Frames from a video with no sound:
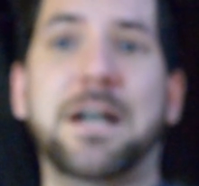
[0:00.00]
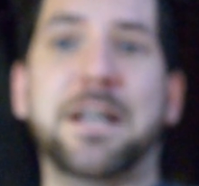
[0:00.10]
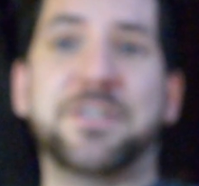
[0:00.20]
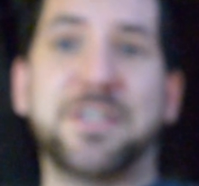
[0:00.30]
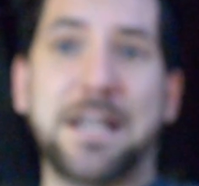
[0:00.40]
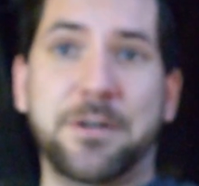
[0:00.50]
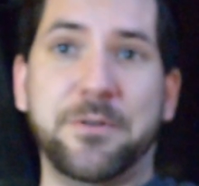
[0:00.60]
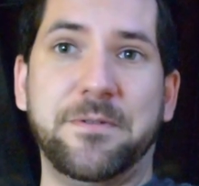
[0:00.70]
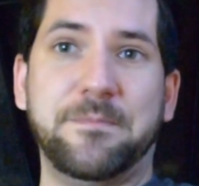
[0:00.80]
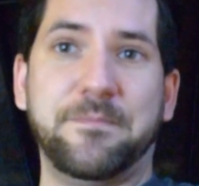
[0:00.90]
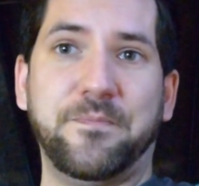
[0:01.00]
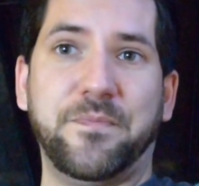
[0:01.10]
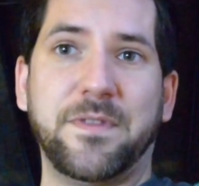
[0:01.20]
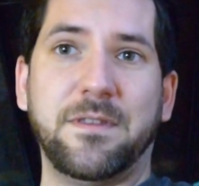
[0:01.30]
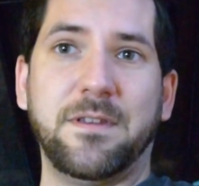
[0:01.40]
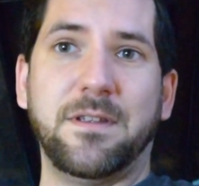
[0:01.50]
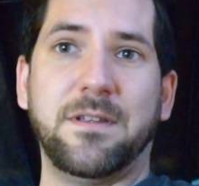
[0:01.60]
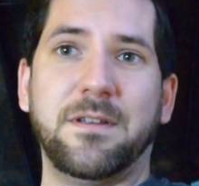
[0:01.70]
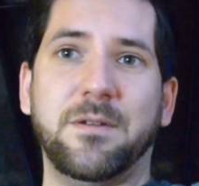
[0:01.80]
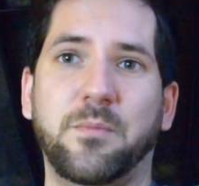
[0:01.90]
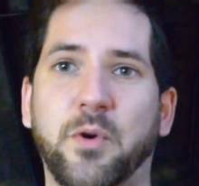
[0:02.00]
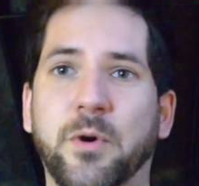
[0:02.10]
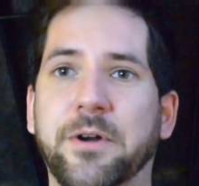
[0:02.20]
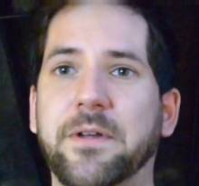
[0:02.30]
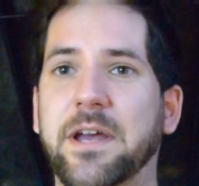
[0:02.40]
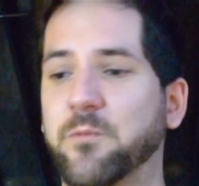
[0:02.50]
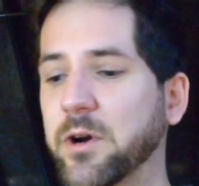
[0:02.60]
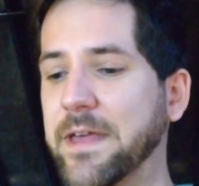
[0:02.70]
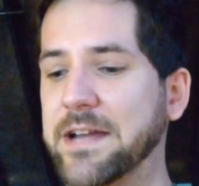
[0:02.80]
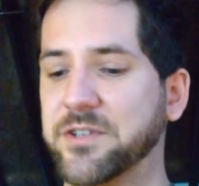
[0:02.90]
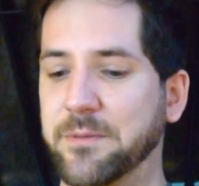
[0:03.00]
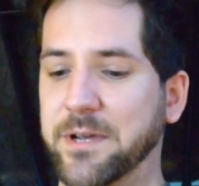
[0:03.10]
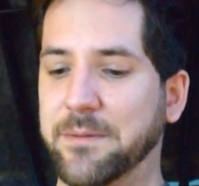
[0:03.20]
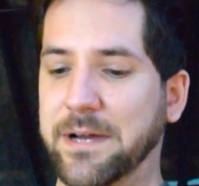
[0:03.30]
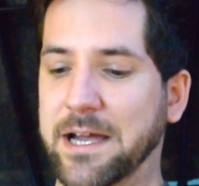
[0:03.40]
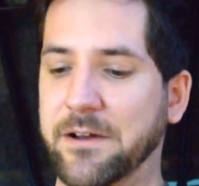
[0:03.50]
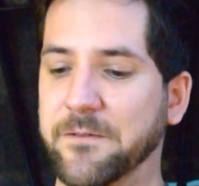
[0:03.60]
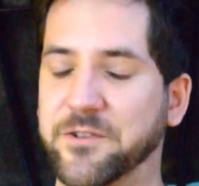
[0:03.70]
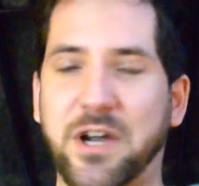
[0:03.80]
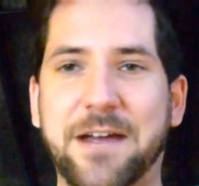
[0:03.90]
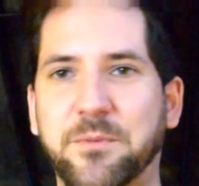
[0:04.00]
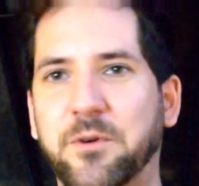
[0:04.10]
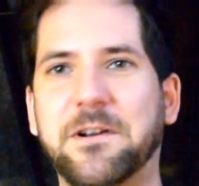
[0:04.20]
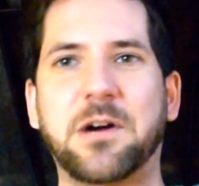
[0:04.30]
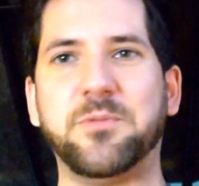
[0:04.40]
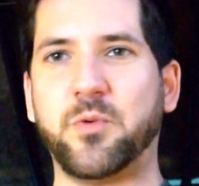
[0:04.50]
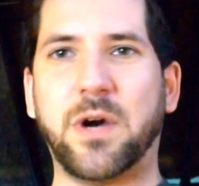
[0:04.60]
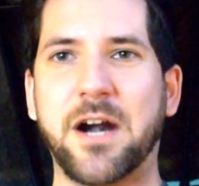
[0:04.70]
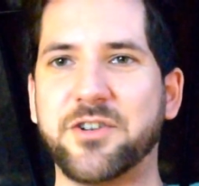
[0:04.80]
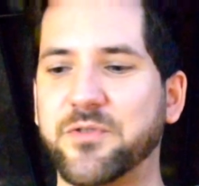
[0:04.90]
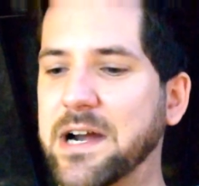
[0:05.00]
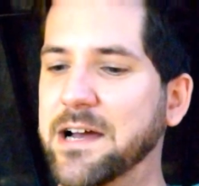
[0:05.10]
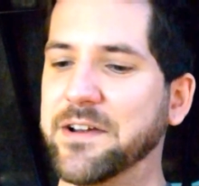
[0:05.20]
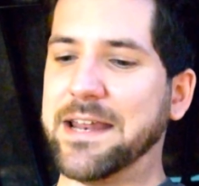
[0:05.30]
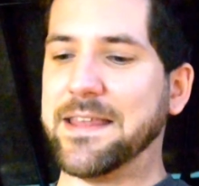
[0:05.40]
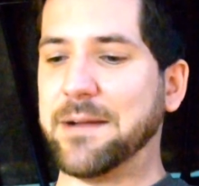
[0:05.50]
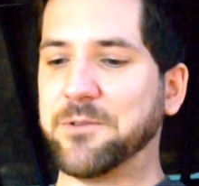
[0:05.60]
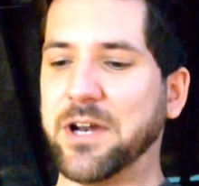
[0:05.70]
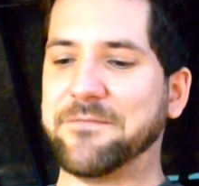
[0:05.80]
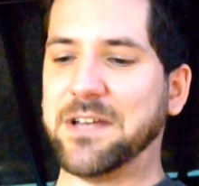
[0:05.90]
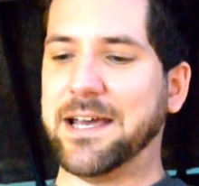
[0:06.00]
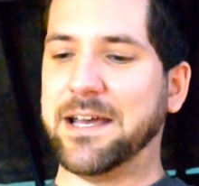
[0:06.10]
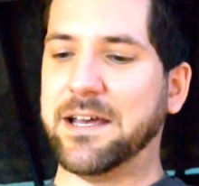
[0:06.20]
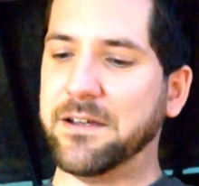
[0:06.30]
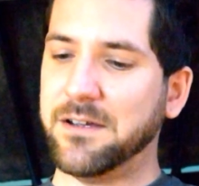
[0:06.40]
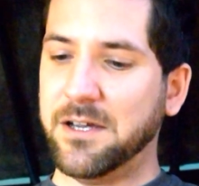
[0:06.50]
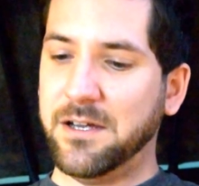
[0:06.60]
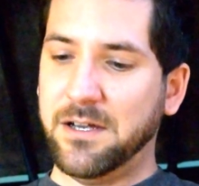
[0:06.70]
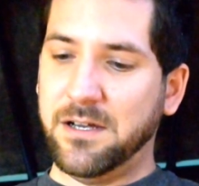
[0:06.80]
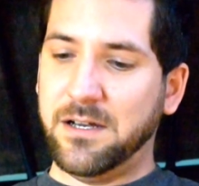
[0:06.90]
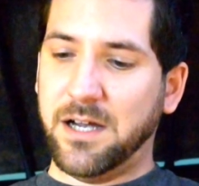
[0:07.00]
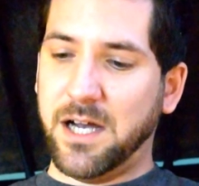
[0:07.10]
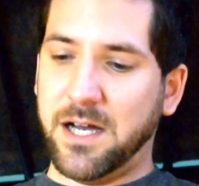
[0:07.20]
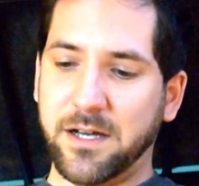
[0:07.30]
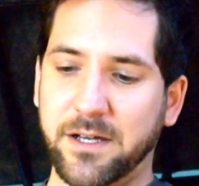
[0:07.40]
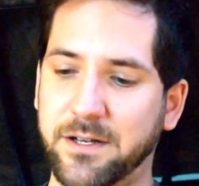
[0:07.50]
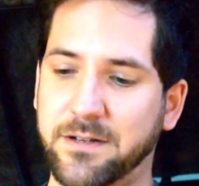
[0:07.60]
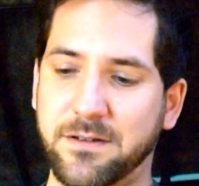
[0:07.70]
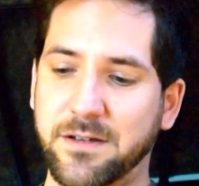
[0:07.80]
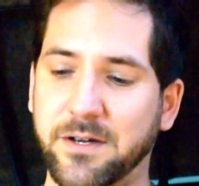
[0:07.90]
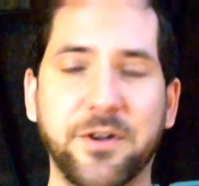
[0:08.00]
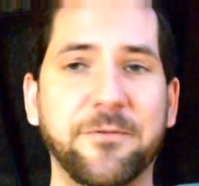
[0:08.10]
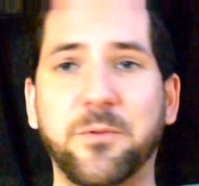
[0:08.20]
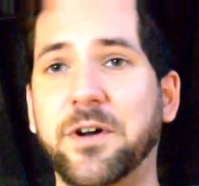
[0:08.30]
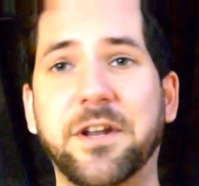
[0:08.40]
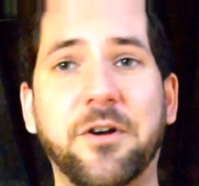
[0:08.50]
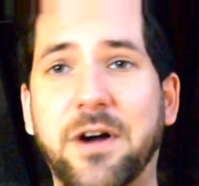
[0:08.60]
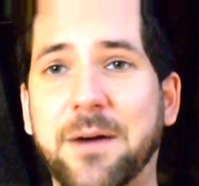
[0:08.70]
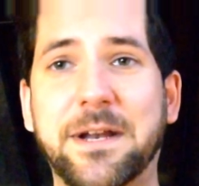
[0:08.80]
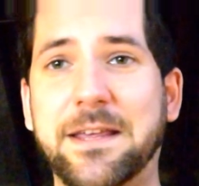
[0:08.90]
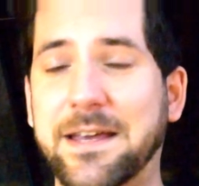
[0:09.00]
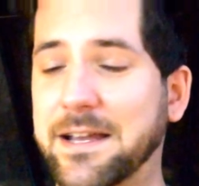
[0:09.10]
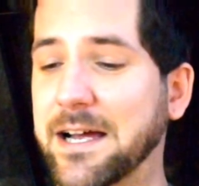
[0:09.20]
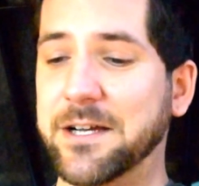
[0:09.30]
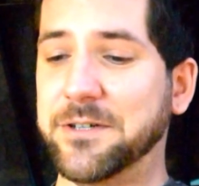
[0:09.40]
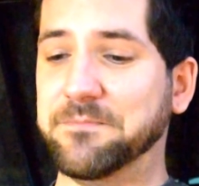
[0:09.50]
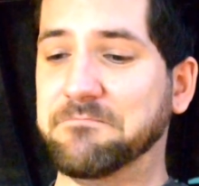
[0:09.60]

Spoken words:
sound board and where that's going to be coming out of. So I have to move a couple of wires around, and then I'm going to have to add, I don't even want to know how many that, I'm